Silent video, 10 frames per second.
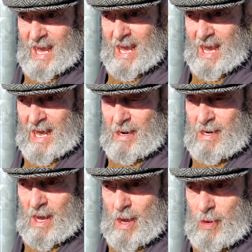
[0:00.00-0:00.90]

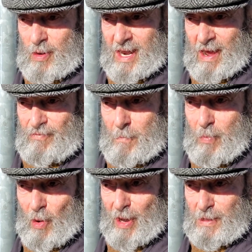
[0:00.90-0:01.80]
and you can have a
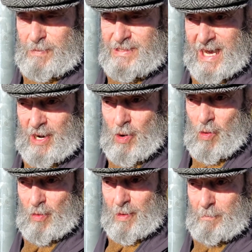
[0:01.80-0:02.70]
boiled potato
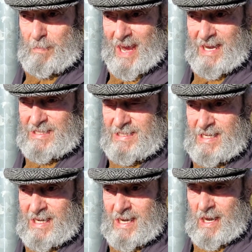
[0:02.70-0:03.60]
or a baked
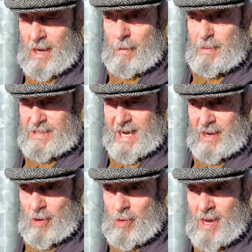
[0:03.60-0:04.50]

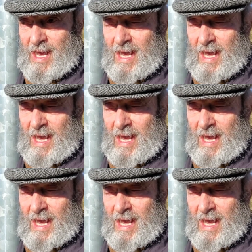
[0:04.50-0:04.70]
potato,